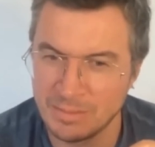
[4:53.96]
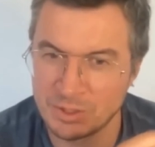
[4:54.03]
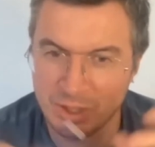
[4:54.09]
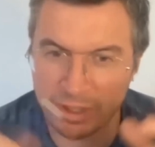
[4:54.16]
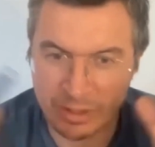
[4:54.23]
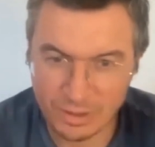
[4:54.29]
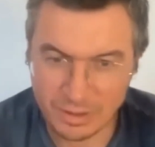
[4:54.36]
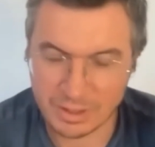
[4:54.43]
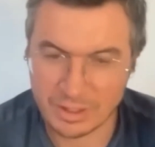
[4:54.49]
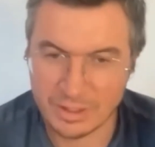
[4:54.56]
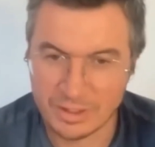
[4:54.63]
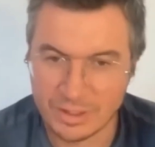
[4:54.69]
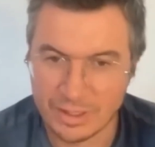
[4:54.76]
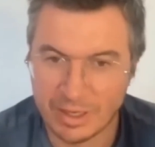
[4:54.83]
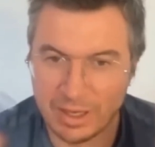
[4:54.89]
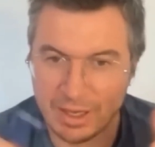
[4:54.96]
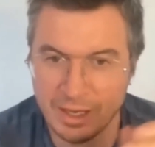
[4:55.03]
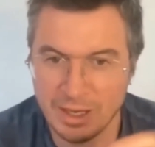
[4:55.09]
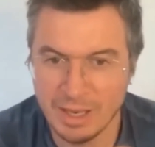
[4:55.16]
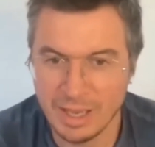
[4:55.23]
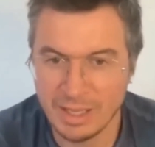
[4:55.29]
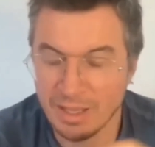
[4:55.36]
suddenly,
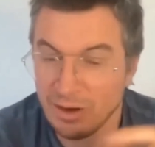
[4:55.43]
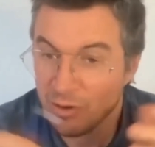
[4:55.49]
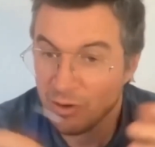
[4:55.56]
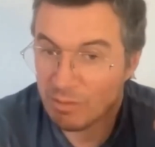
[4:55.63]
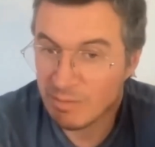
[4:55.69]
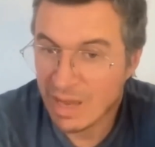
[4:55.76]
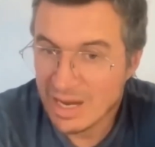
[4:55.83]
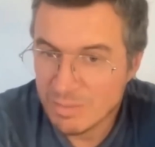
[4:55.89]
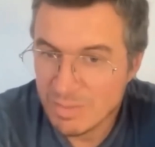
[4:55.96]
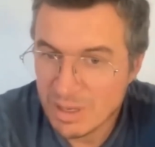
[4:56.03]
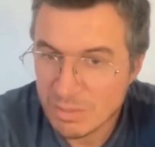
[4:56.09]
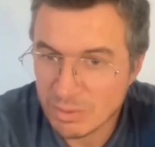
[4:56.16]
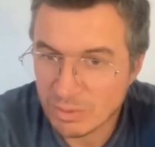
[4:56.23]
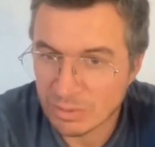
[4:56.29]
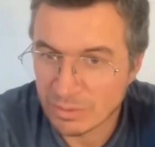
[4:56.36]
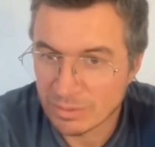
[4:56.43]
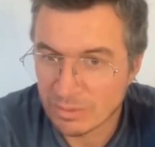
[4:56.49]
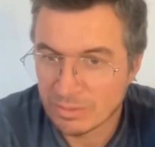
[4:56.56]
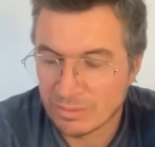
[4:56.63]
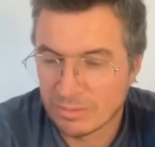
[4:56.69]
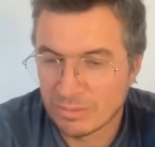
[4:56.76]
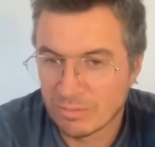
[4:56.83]
and I know many
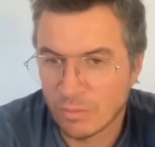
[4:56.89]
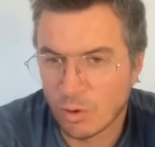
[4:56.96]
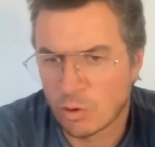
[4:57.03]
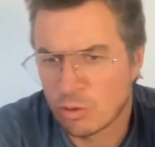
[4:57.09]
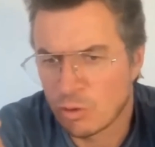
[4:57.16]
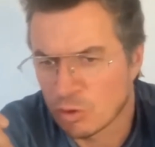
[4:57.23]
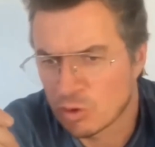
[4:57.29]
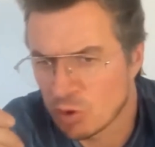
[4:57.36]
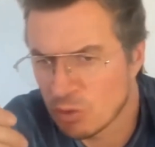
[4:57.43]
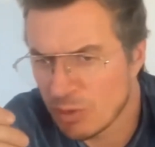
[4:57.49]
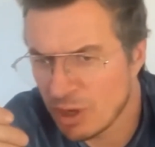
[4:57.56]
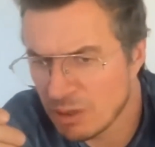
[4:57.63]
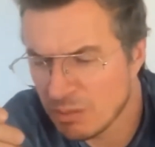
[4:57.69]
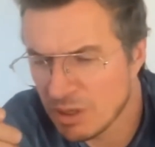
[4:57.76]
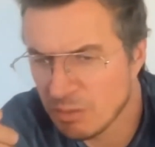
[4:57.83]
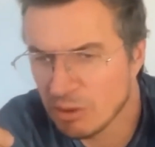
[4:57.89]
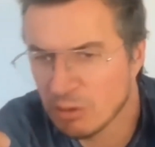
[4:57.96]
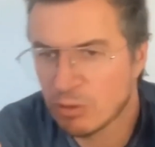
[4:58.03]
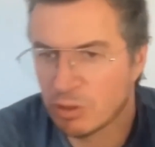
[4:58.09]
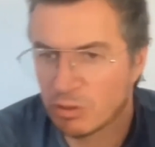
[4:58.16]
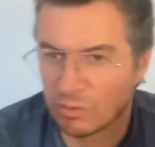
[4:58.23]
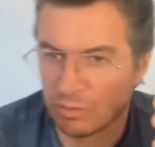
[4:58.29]
people, or not so many
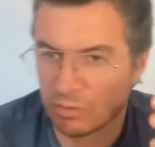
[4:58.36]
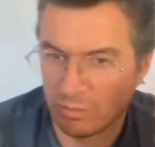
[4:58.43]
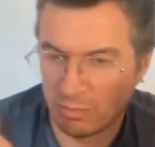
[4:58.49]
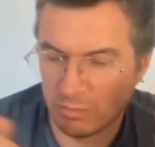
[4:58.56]
people, but